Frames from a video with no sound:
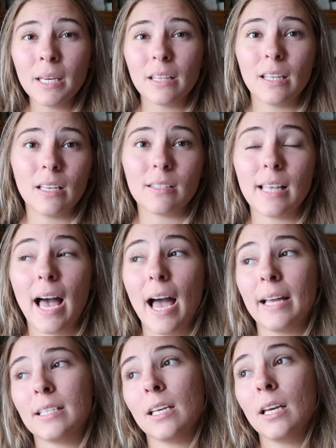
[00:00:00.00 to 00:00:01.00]
He thinks
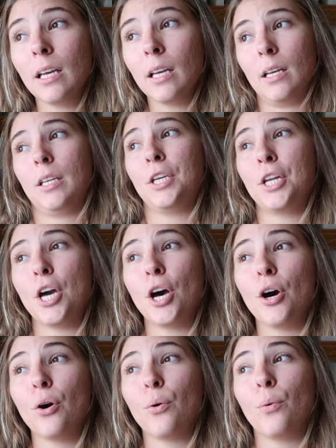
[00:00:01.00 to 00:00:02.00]
that, you
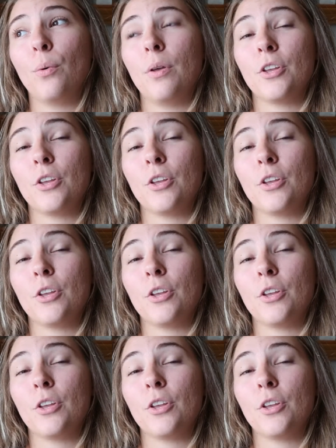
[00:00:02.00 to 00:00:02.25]
know,